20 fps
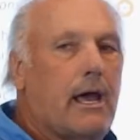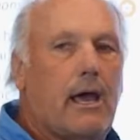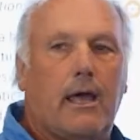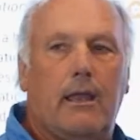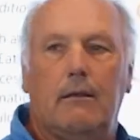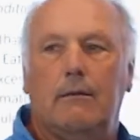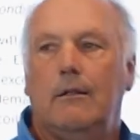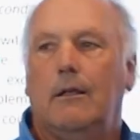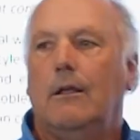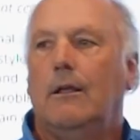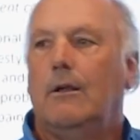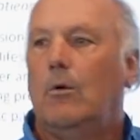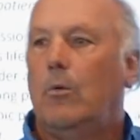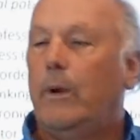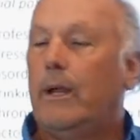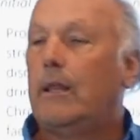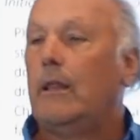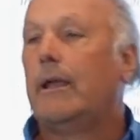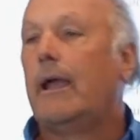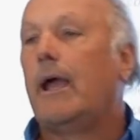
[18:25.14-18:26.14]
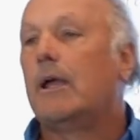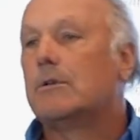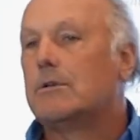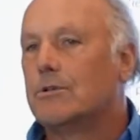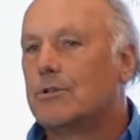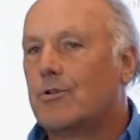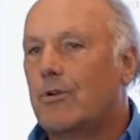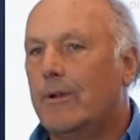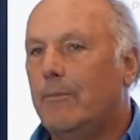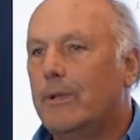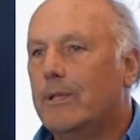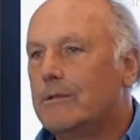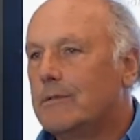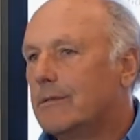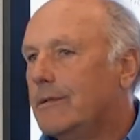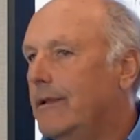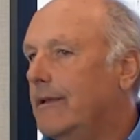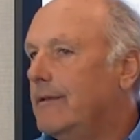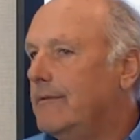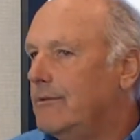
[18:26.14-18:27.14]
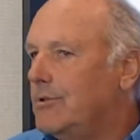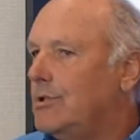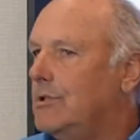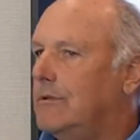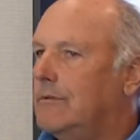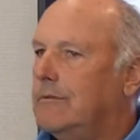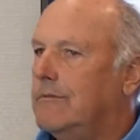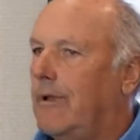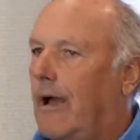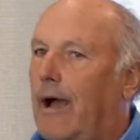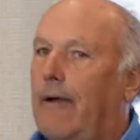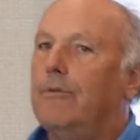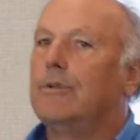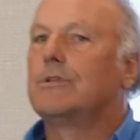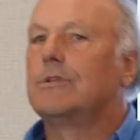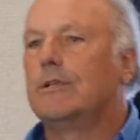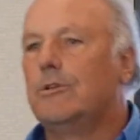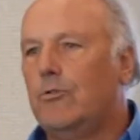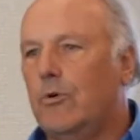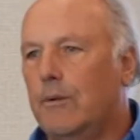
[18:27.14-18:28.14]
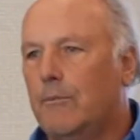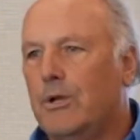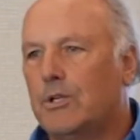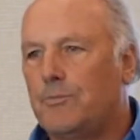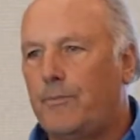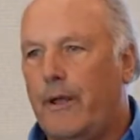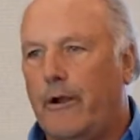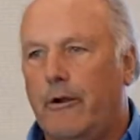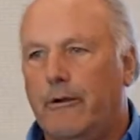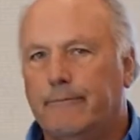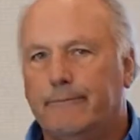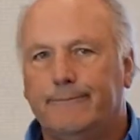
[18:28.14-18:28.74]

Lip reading: got weekly IASIS treatments, and she's obviously doing much better.